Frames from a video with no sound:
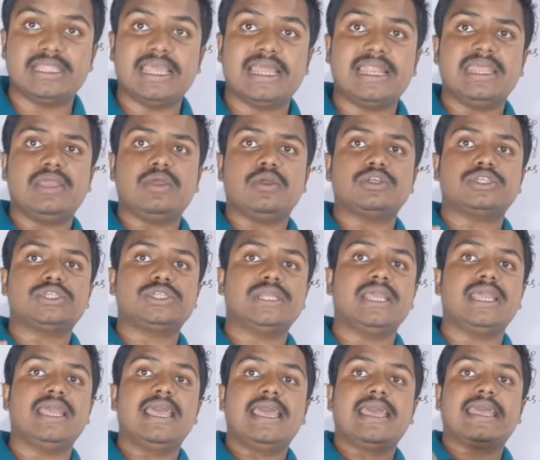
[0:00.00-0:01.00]
then he or
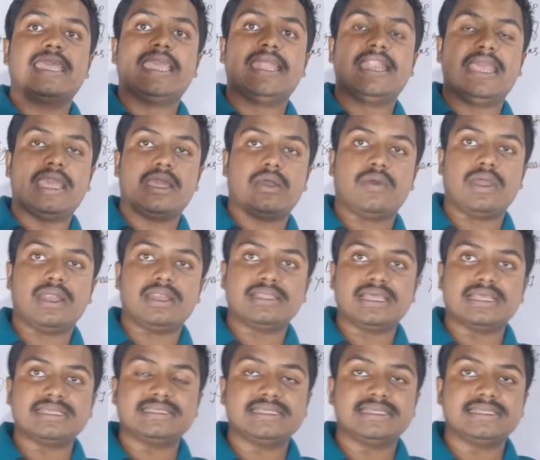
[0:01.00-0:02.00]
she can acquire
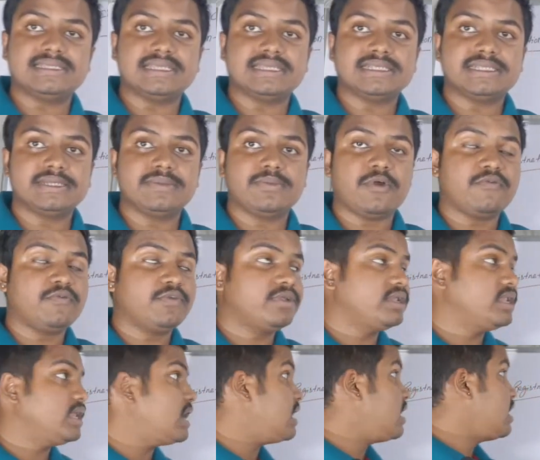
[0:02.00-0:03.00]
the citizenship of
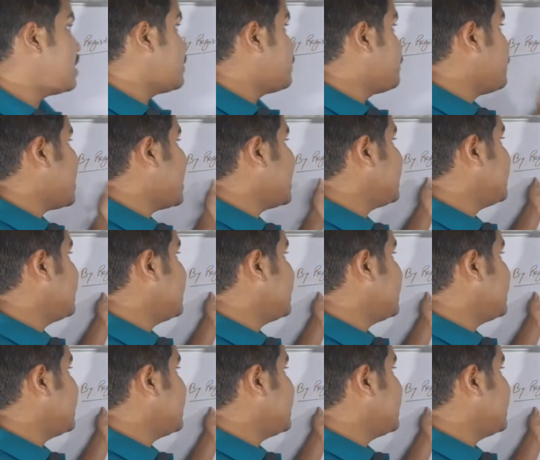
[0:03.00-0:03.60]
India by